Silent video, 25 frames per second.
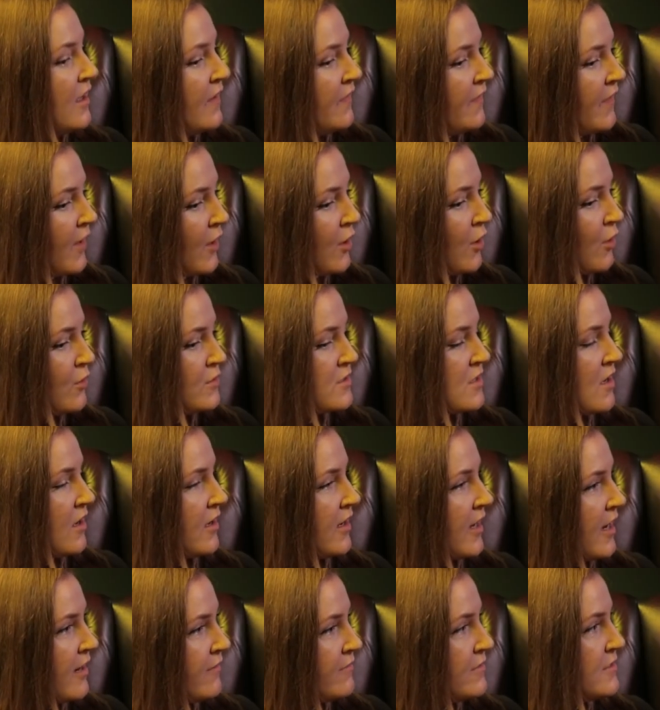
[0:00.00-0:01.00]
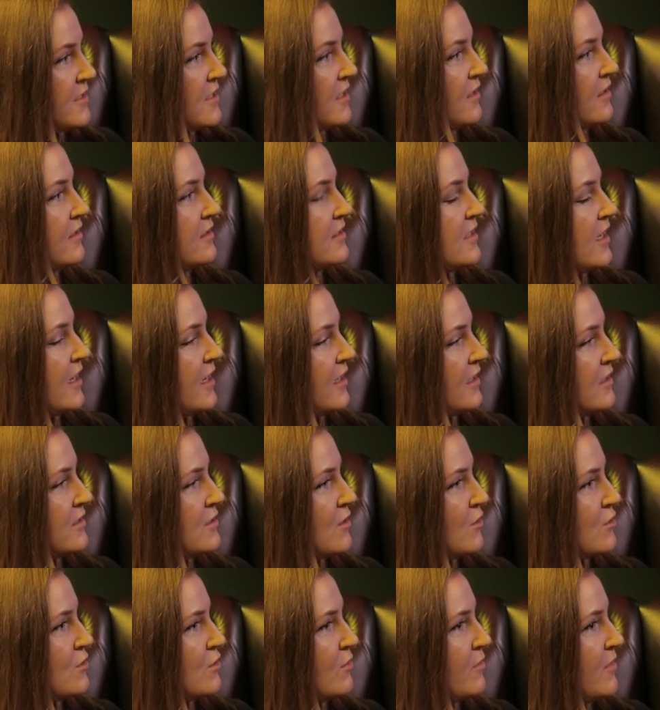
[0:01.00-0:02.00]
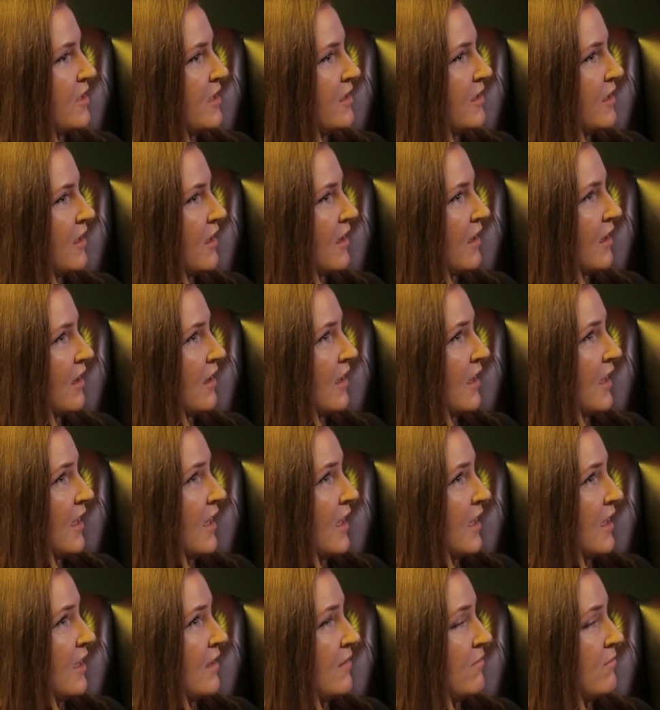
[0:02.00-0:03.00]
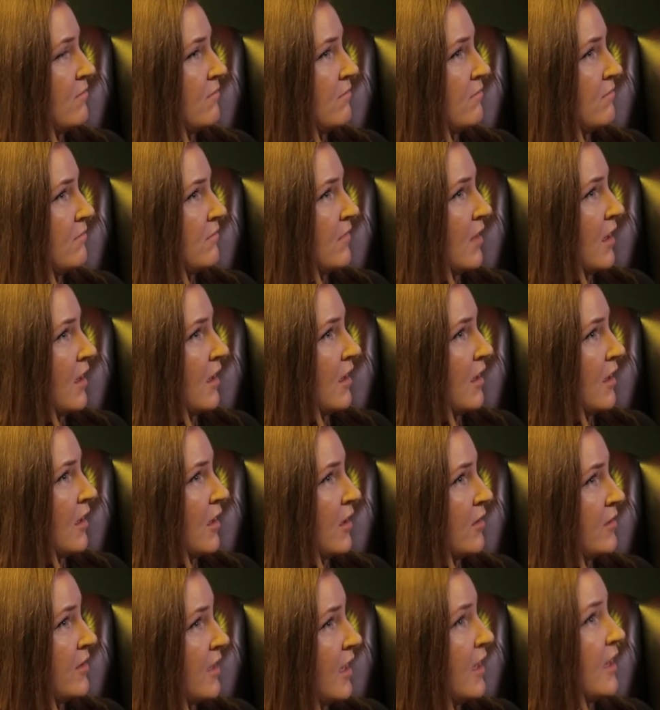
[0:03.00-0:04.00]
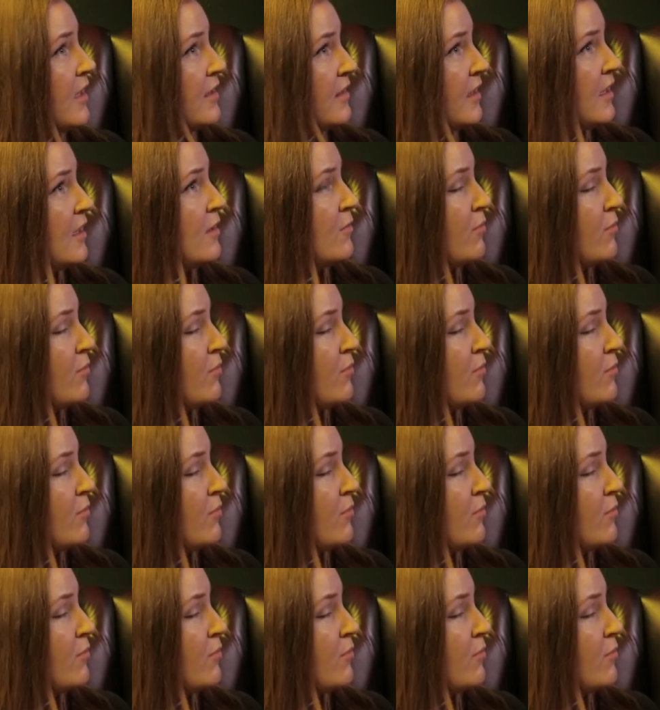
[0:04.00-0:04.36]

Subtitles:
that goes on every single day on social media. I think